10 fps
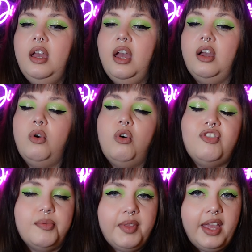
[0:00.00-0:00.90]
and go
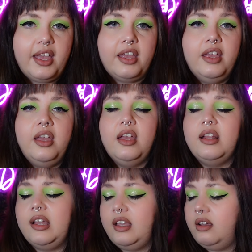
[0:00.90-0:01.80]
from there.
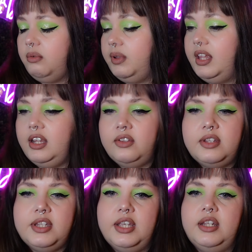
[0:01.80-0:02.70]
Like with any other
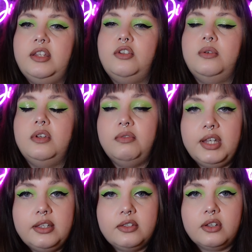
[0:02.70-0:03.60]
deity, do your
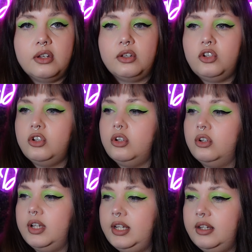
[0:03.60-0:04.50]
research,
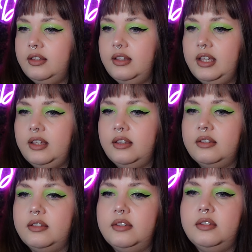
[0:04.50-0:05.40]
look into
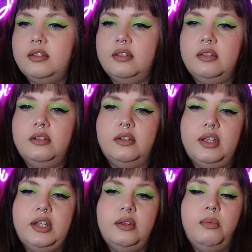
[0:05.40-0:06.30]
things, look
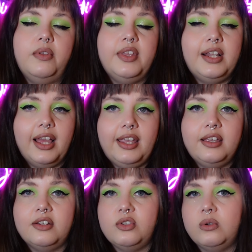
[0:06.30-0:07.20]
into what they like
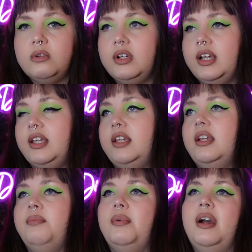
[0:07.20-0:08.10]
and don't
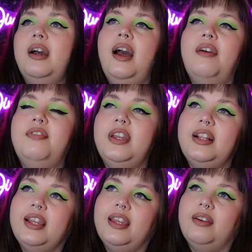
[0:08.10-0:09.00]
like. But I feel
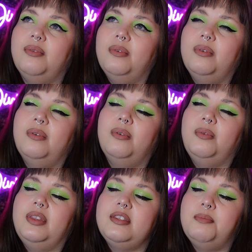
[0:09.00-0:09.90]
like
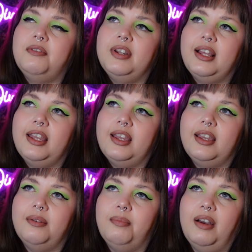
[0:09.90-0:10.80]
with a spirit
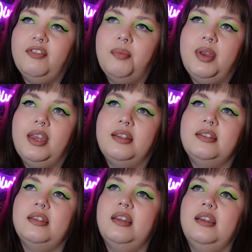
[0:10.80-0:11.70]
like Baphomet,
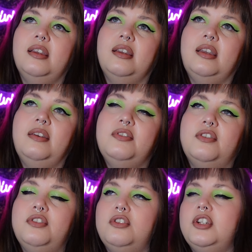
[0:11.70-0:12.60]
it, it gives off
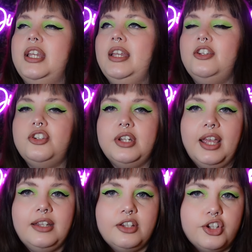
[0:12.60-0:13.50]
such an ancient
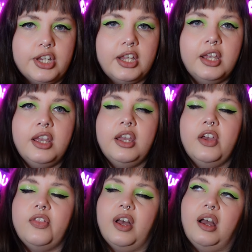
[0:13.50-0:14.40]
energy
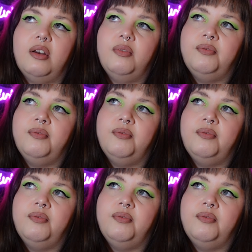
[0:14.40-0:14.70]
that